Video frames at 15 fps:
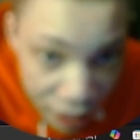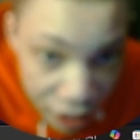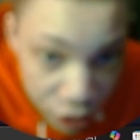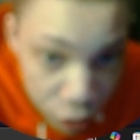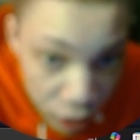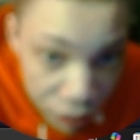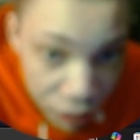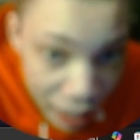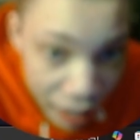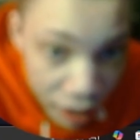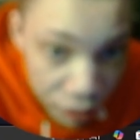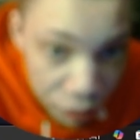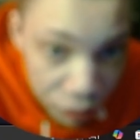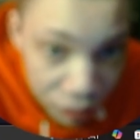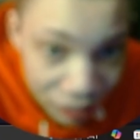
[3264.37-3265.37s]
to
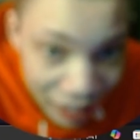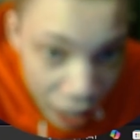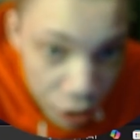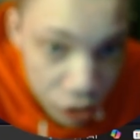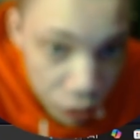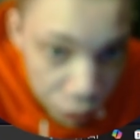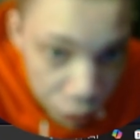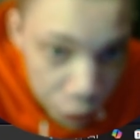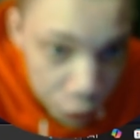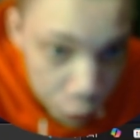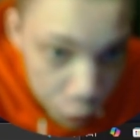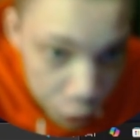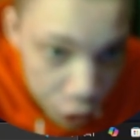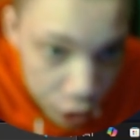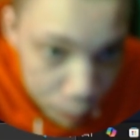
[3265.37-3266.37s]
25,000 views is
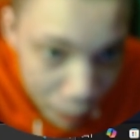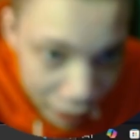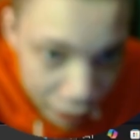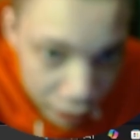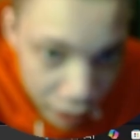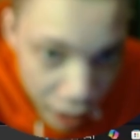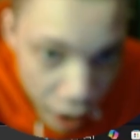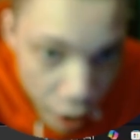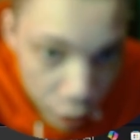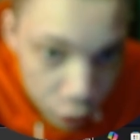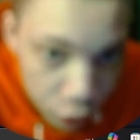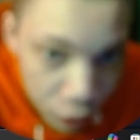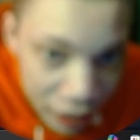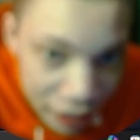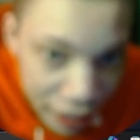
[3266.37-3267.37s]
what you expected.
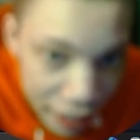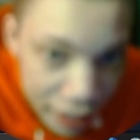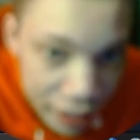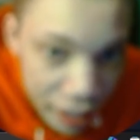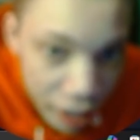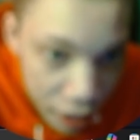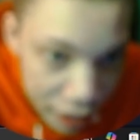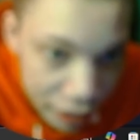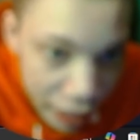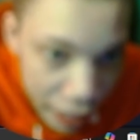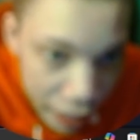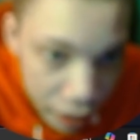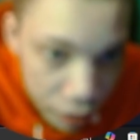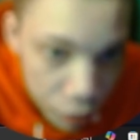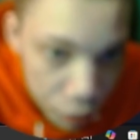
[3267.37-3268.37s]
20K to
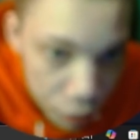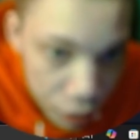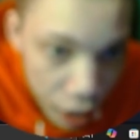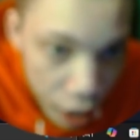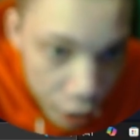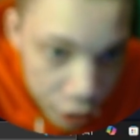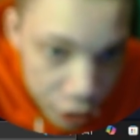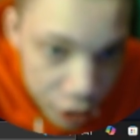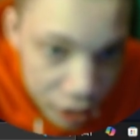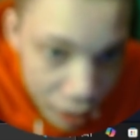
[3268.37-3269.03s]
100K, under